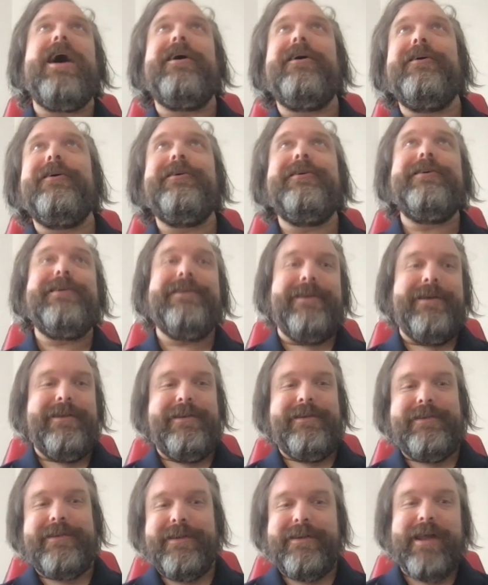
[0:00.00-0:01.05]
hood
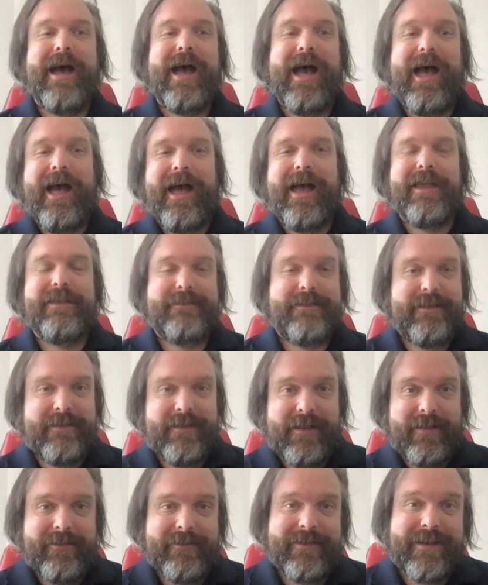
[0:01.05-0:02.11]
tonight. See,
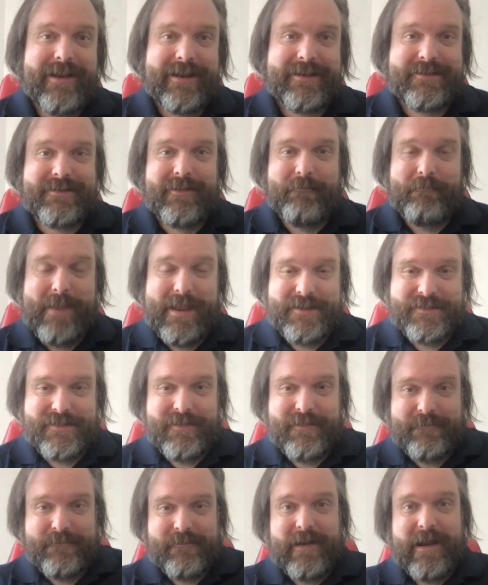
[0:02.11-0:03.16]
another mention
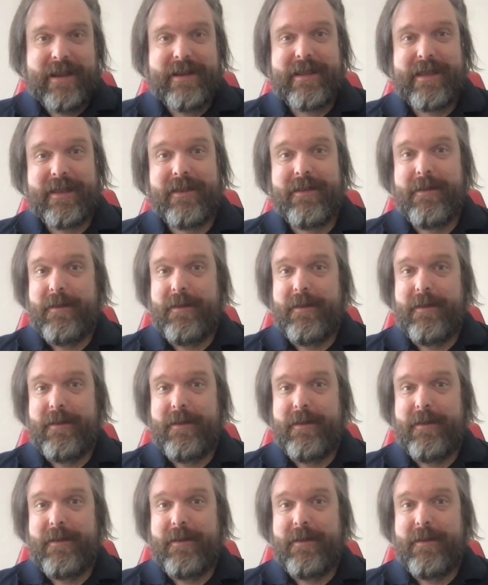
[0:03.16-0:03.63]
of Friday.